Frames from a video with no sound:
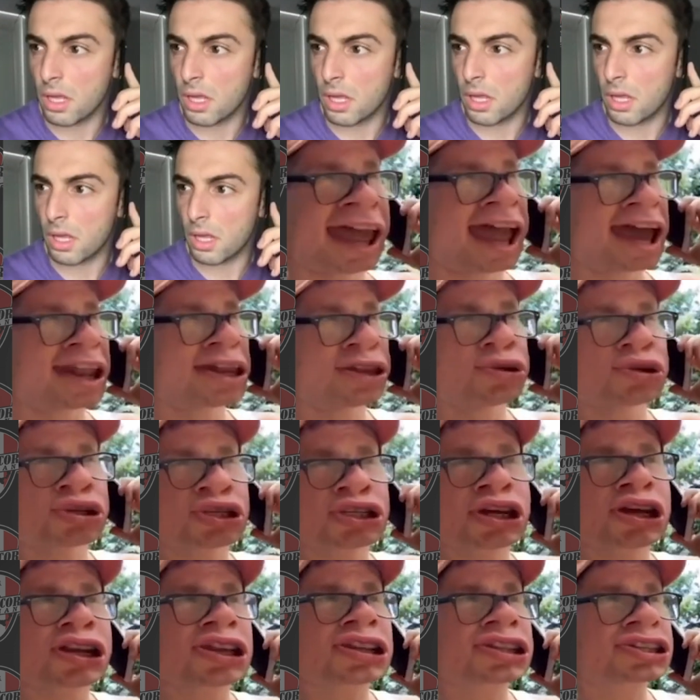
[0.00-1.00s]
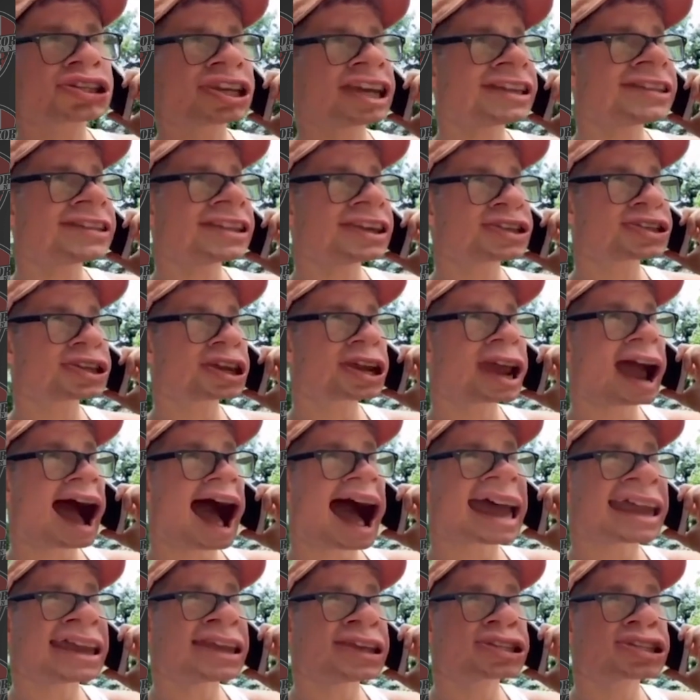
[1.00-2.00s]
And you should have seen this guy.
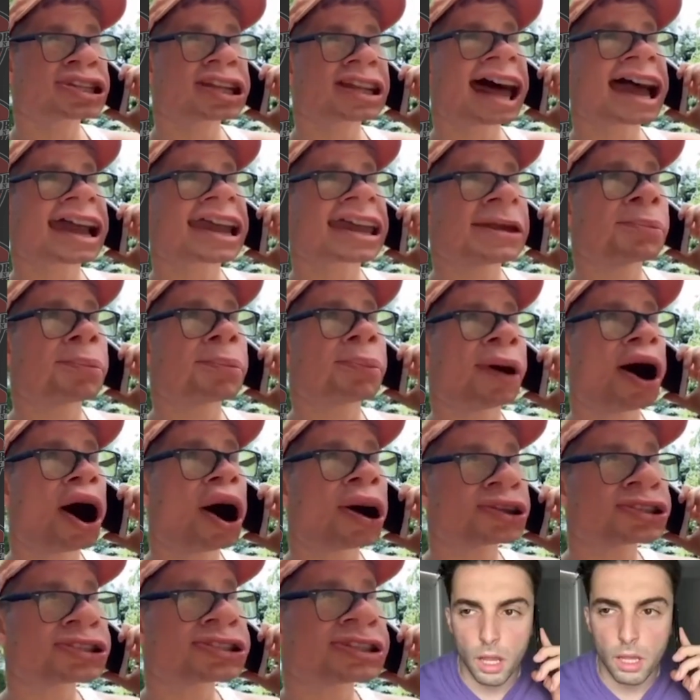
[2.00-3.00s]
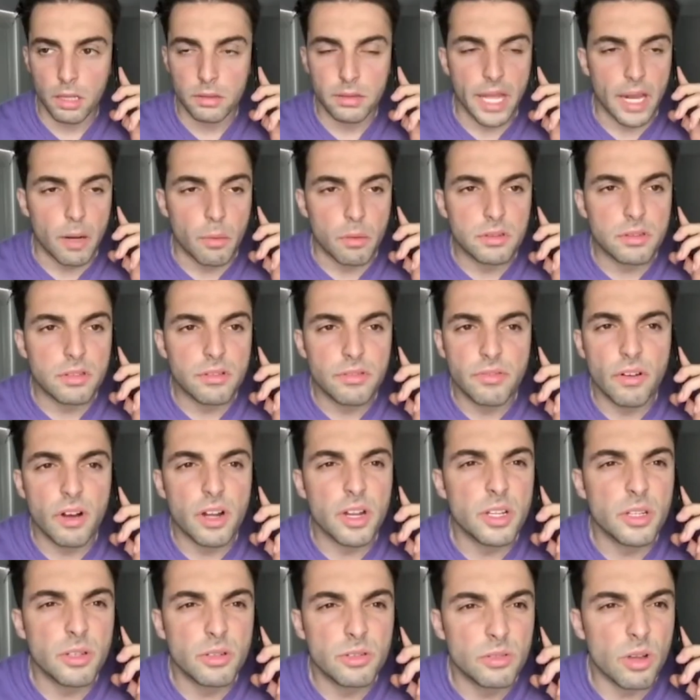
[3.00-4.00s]
He's like imposter. Dad, what the
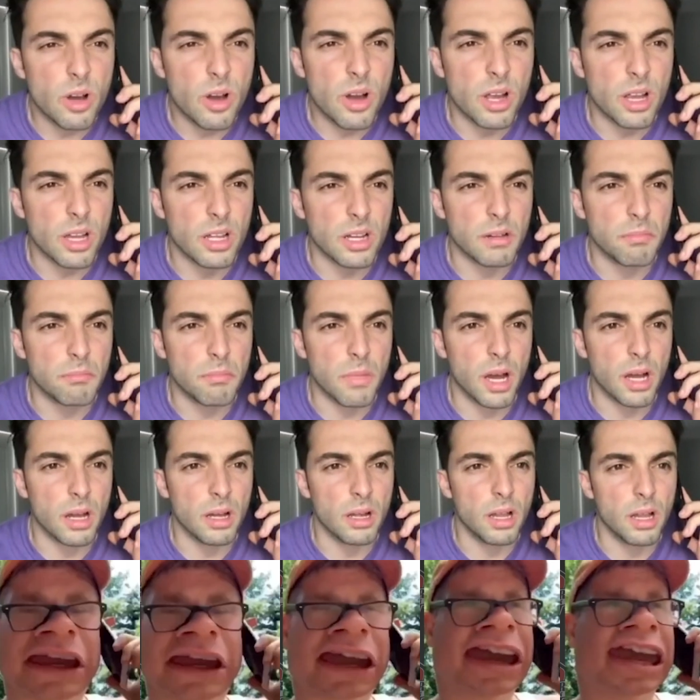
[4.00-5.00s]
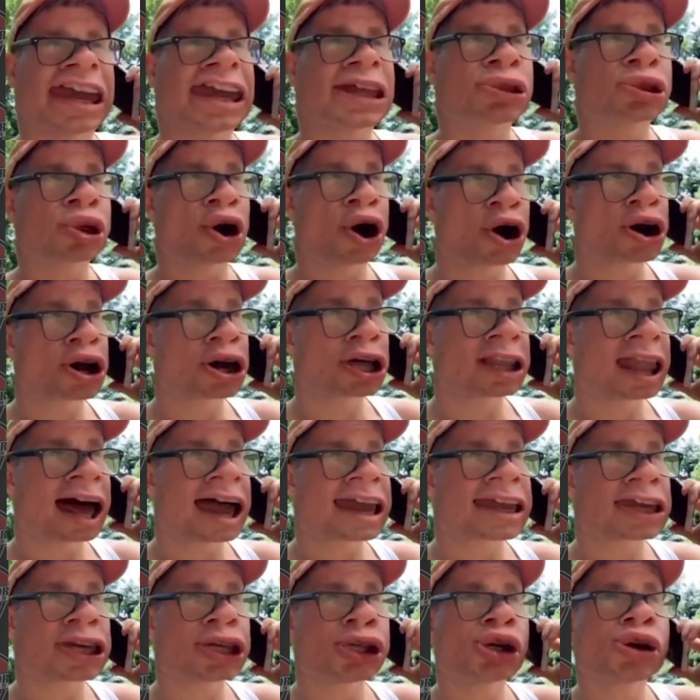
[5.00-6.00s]
fuck are you talking about? He talk like
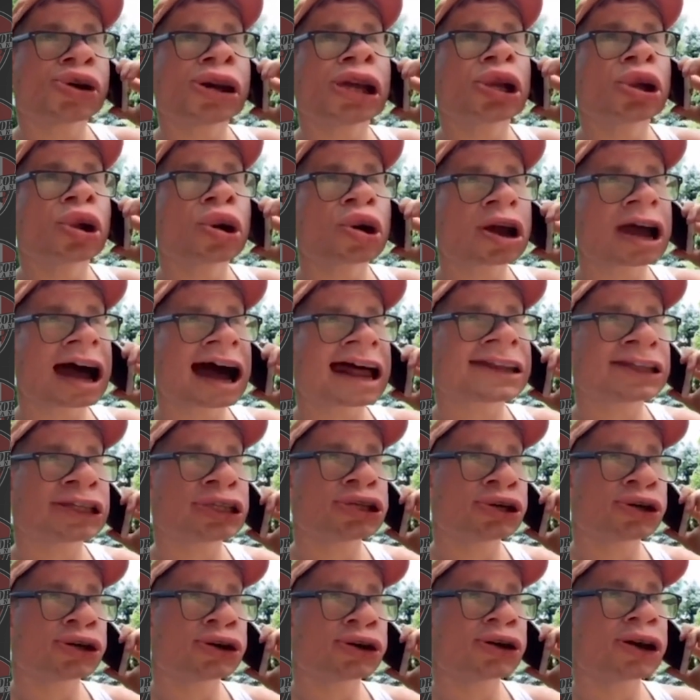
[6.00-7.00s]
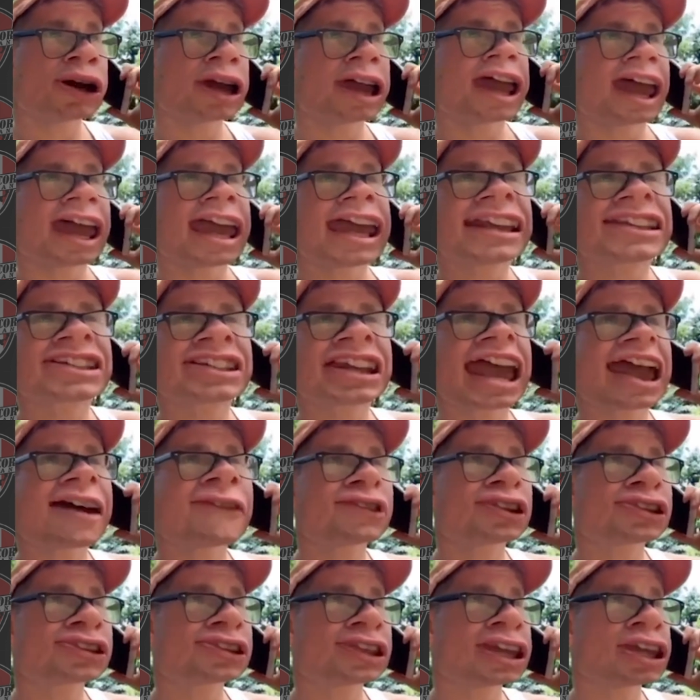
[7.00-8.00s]
you, he look on you, he say
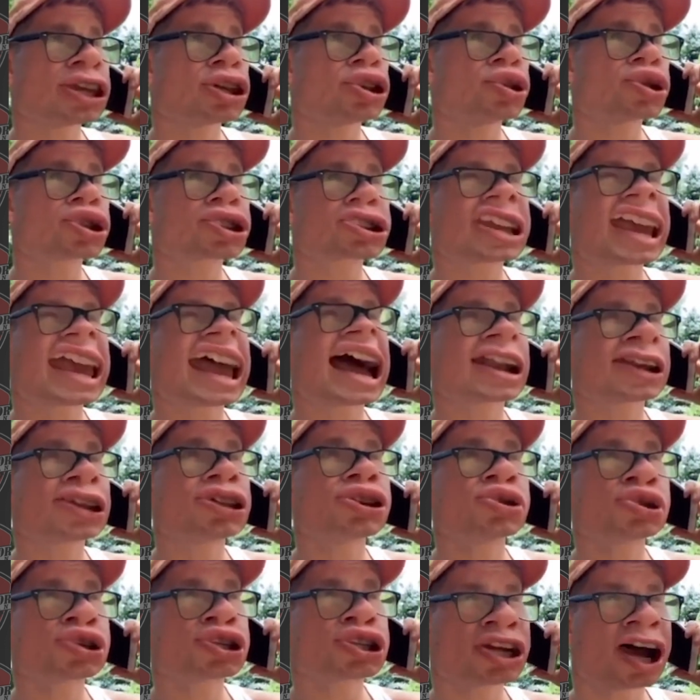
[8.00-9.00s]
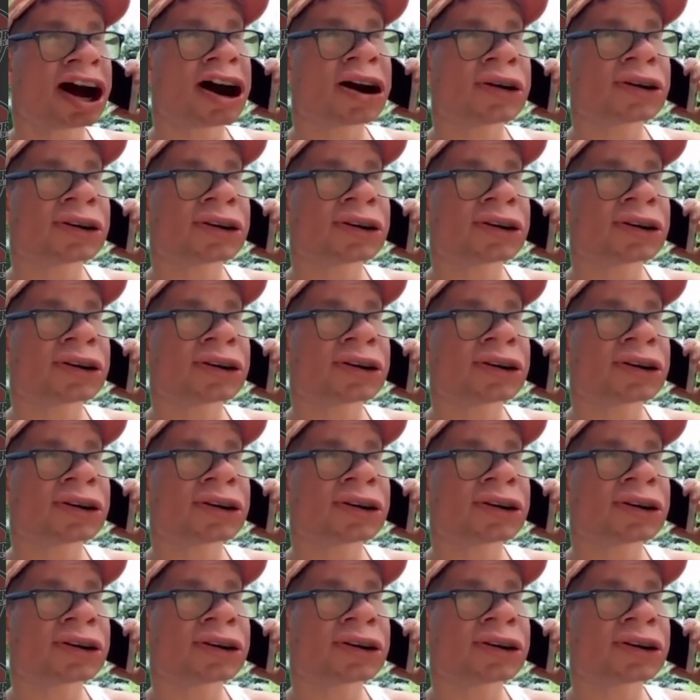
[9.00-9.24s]
everything you say on your show.